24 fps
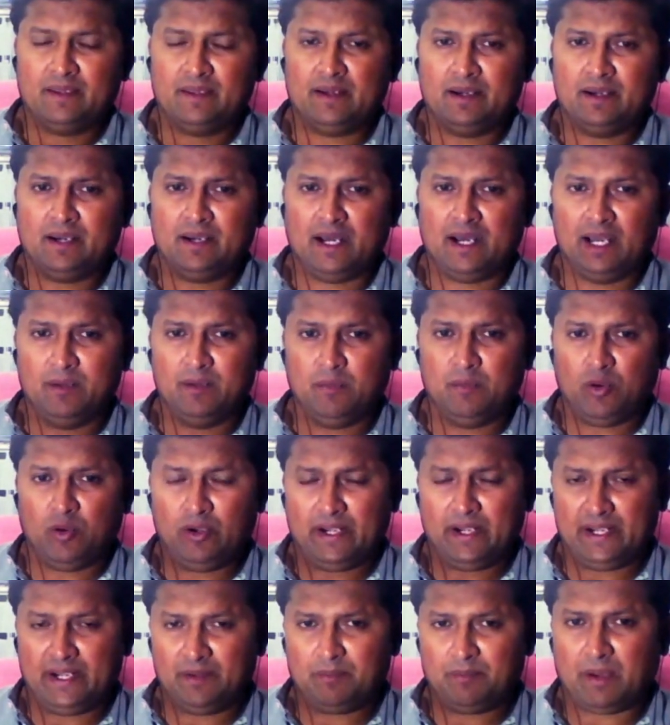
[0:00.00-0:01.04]
Almond
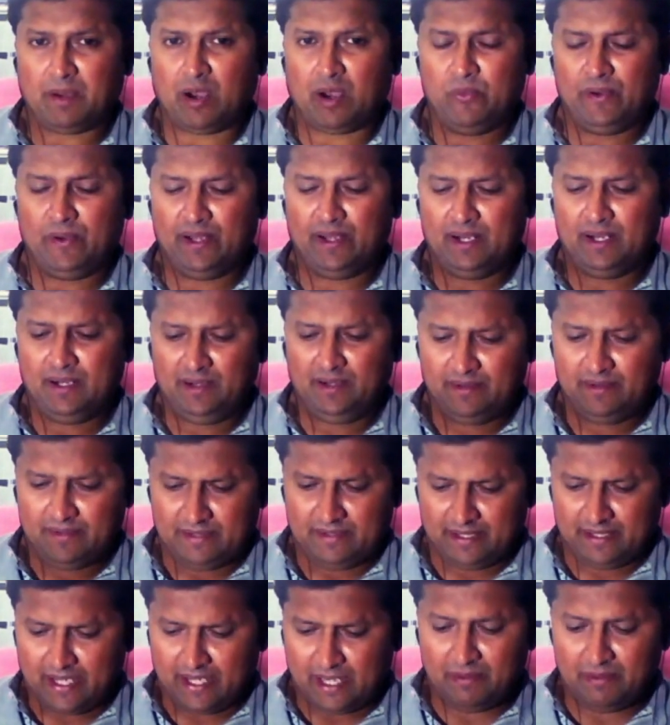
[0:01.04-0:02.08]
and Powell.
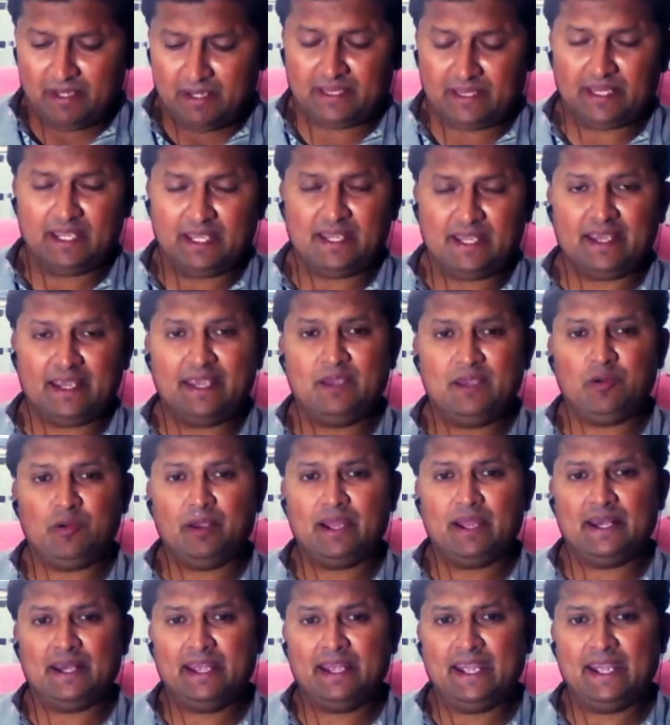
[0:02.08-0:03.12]
Everything you
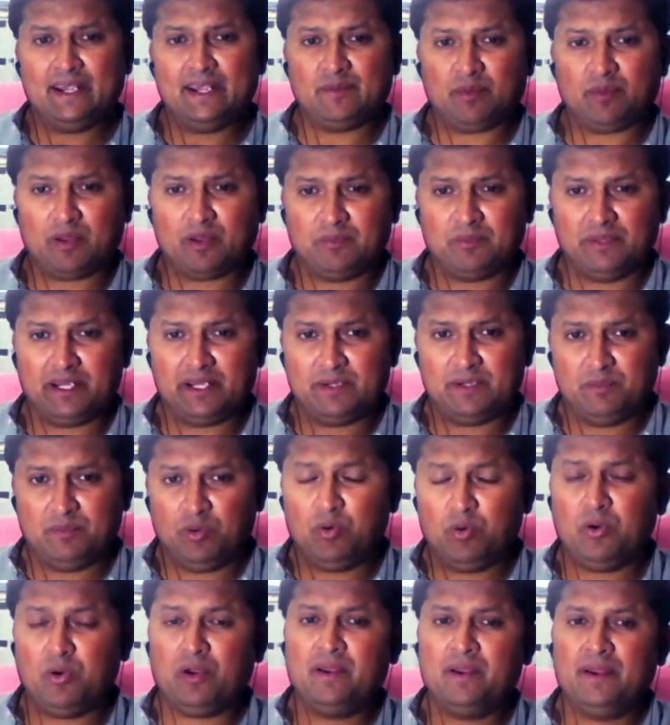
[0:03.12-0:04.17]
can get from that
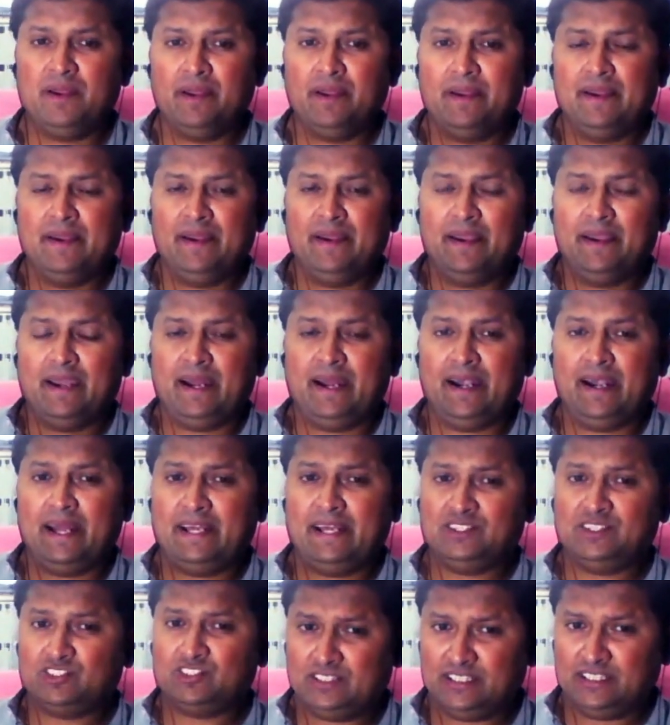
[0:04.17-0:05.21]
book, and I
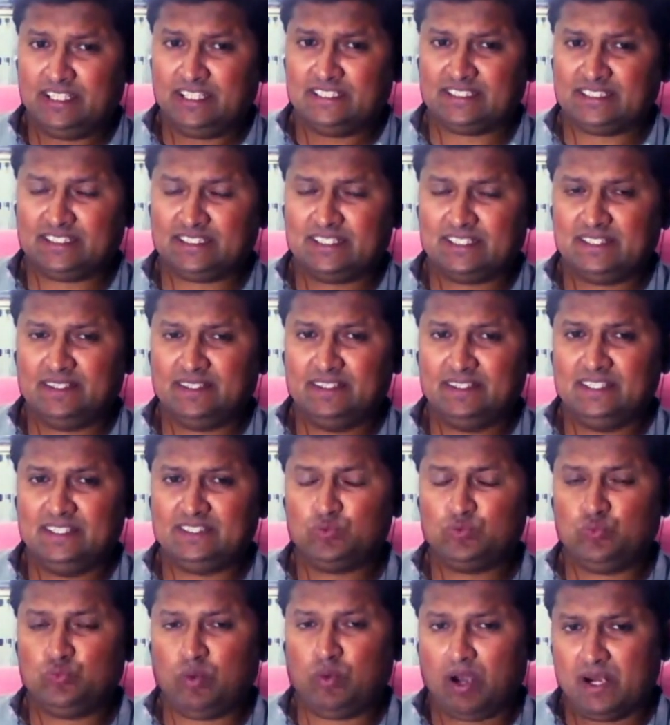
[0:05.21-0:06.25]
suggest this
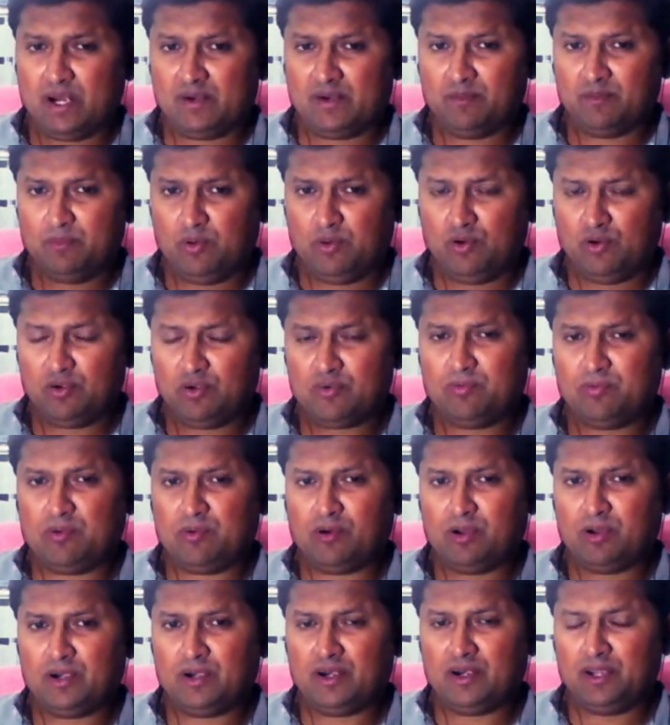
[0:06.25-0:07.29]
one book
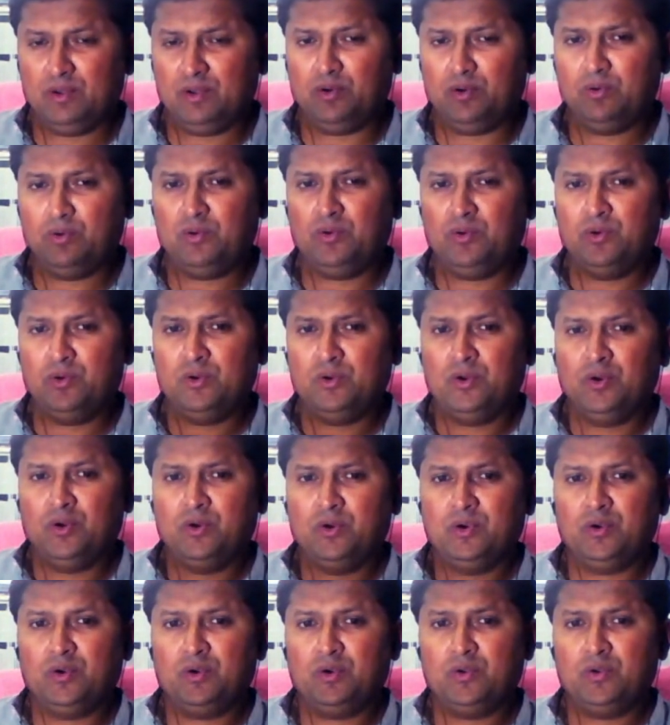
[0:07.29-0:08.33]
for you
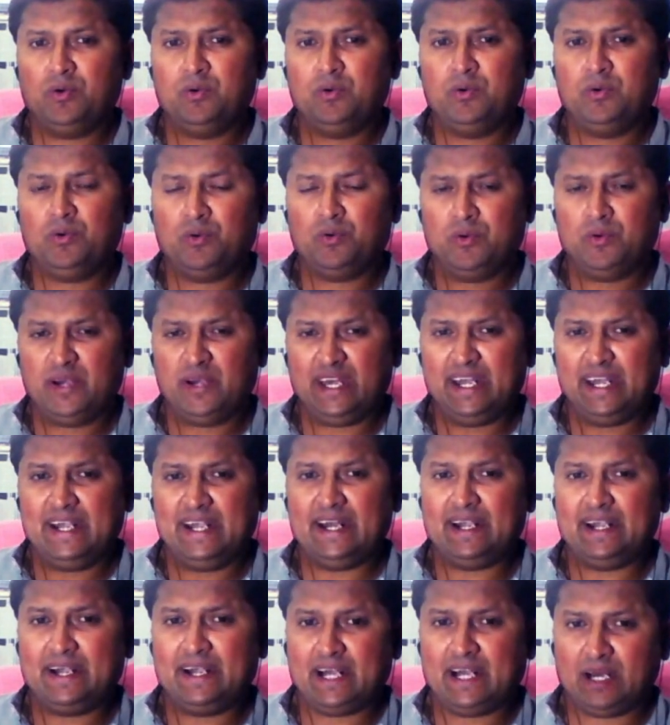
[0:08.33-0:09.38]
to read
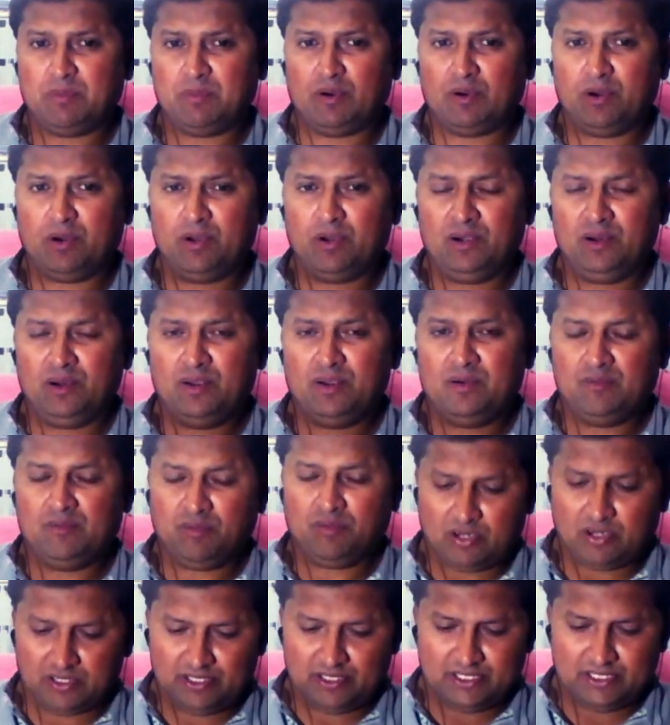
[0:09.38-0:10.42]
and refer
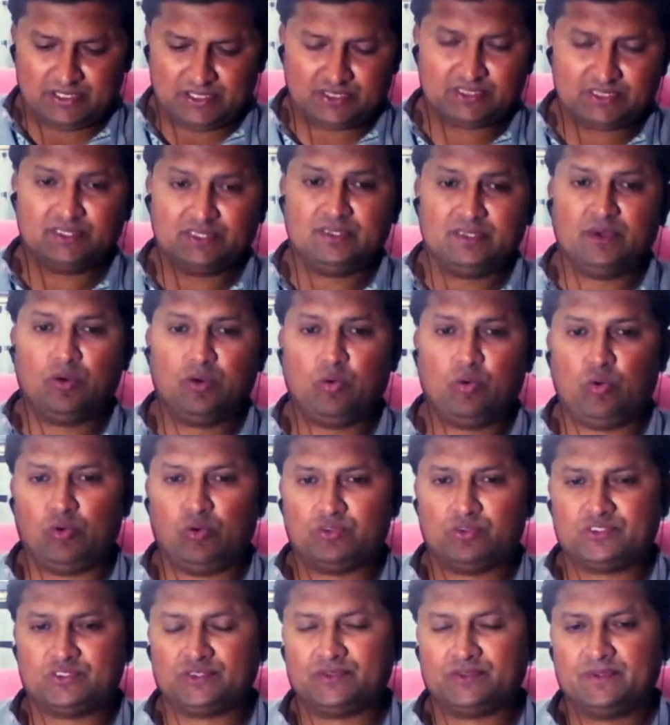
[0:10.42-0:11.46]
for this
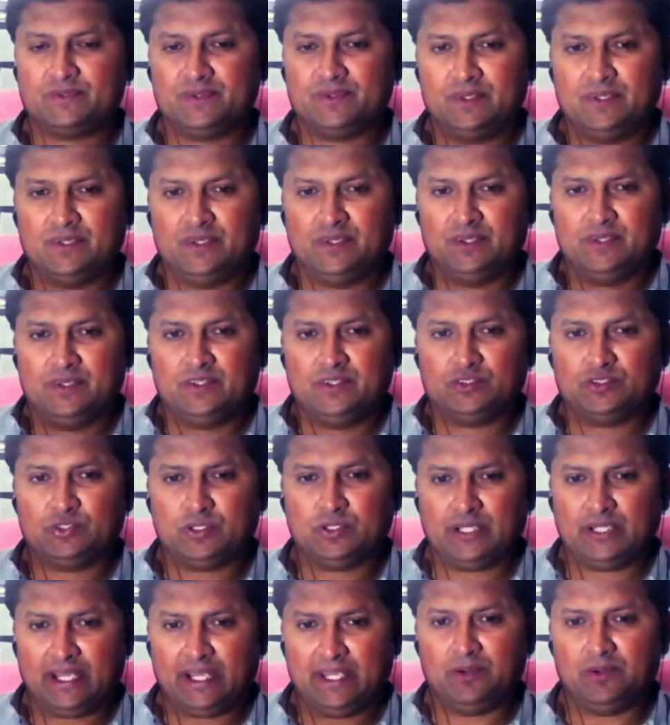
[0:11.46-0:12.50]
course. So
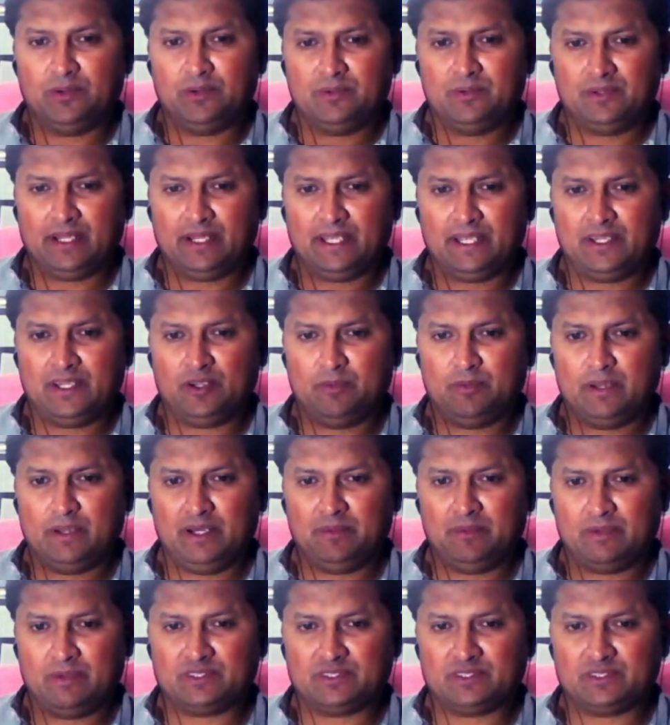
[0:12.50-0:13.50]
thank you very much.